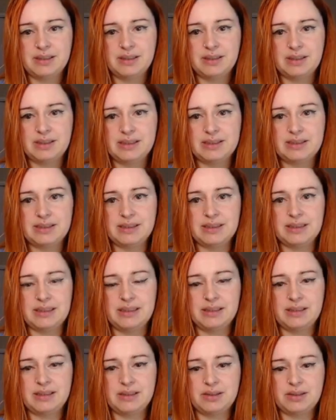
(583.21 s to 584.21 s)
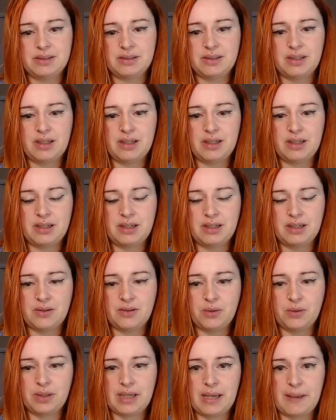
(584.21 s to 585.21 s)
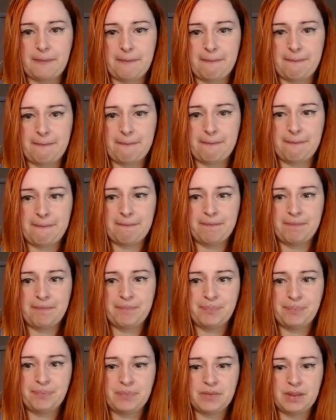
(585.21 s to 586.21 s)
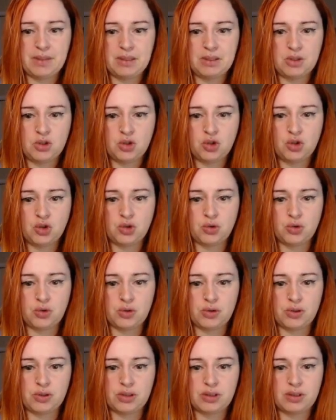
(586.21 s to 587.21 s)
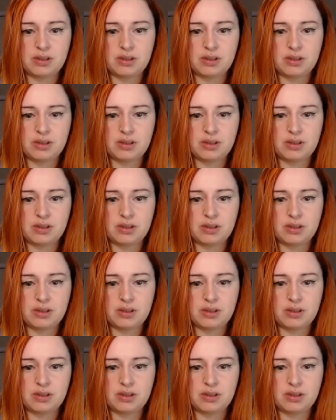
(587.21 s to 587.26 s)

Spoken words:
Let's see. Okay. Sure.